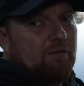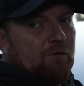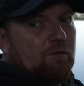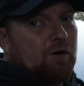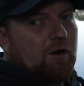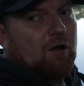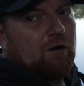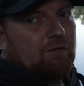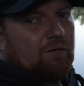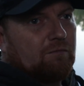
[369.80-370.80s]
4
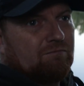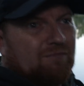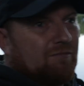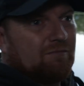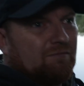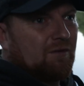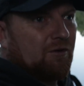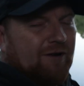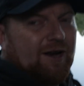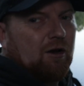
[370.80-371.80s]
o'clock,
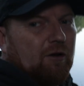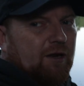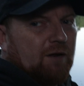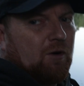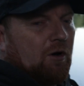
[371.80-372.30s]
3 o'clock in the